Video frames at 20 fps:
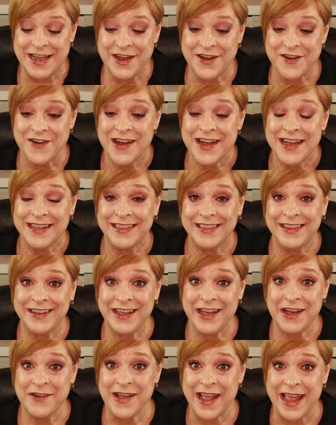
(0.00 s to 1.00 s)
No,
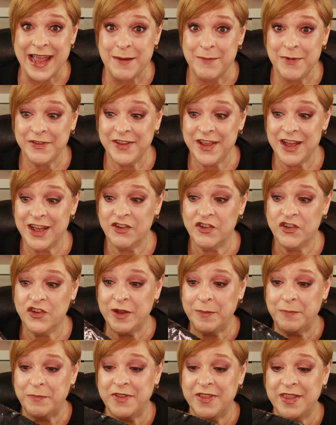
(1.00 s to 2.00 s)
look how Amazon
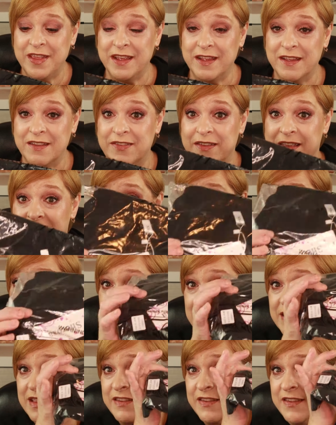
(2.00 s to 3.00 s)
ships things.
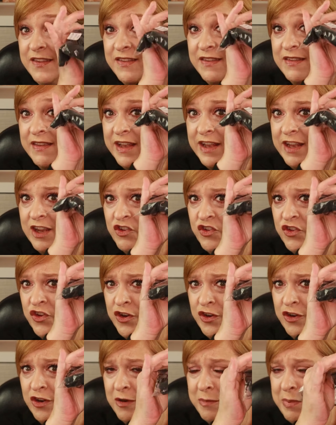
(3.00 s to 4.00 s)
This is like a
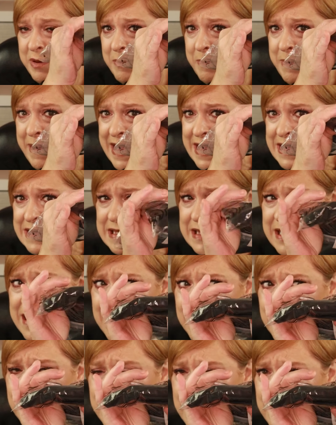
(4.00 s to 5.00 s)
shirt or a pair of pants,
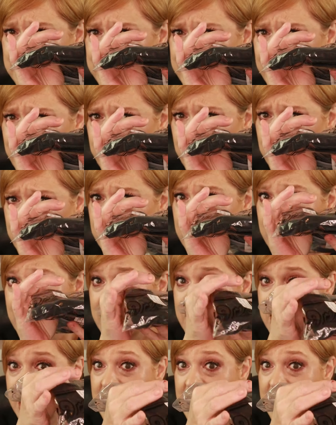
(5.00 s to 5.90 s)
probably a shirt.